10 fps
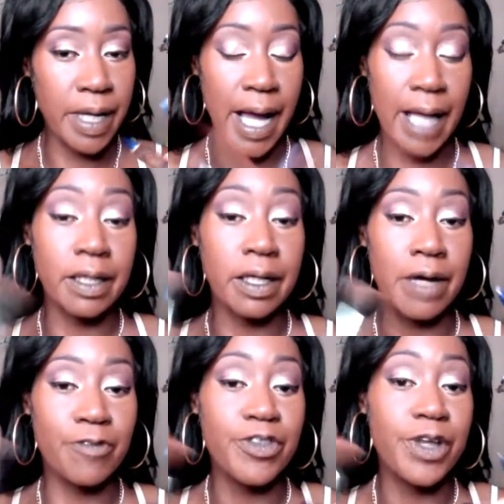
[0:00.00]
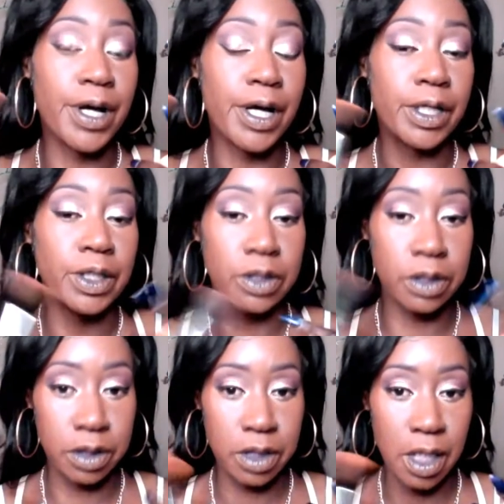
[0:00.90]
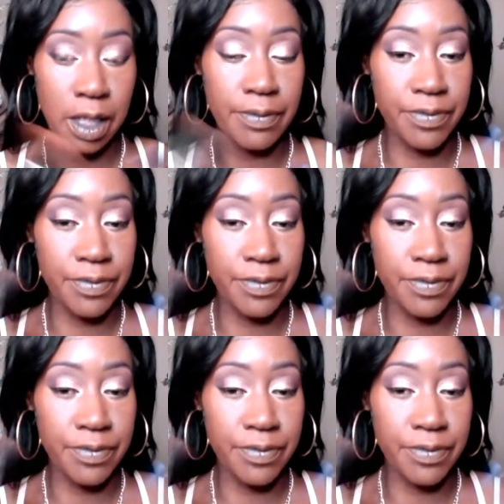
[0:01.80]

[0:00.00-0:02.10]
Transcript: uh, and I love the